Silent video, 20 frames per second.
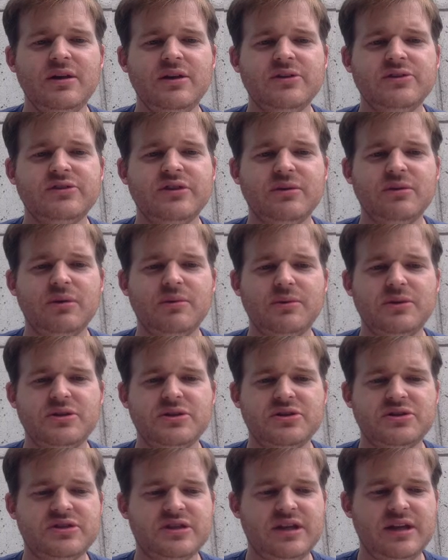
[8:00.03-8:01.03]
So what we
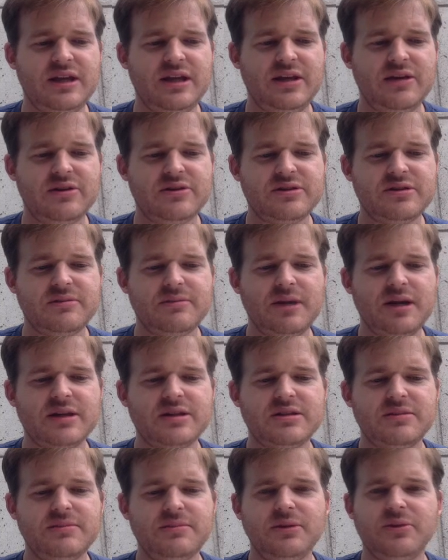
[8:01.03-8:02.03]
should see here is the
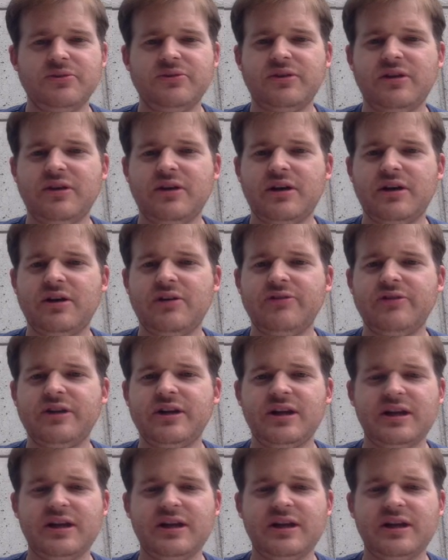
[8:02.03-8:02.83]
master build's going off. I can